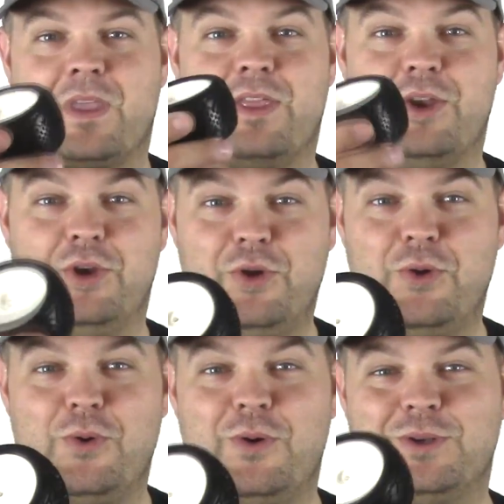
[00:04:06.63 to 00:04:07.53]
the
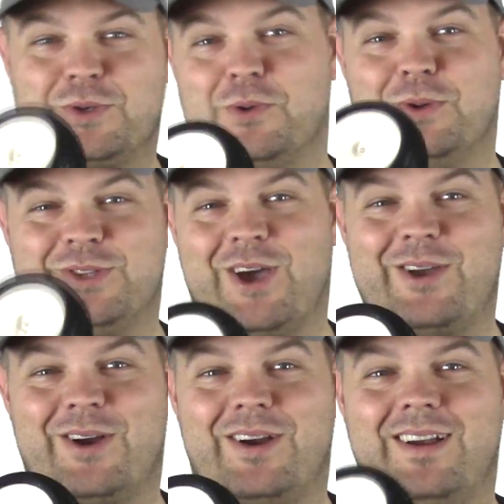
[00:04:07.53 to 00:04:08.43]
new school
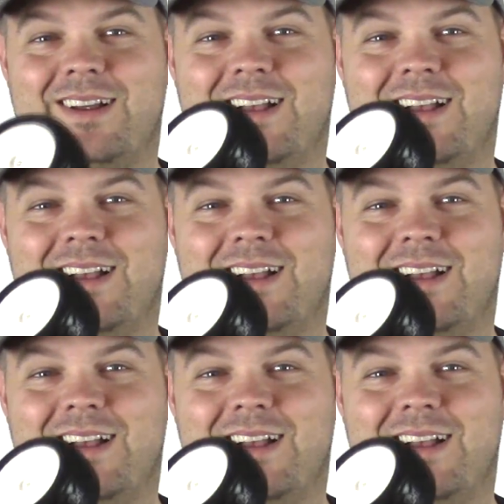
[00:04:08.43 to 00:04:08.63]
tire,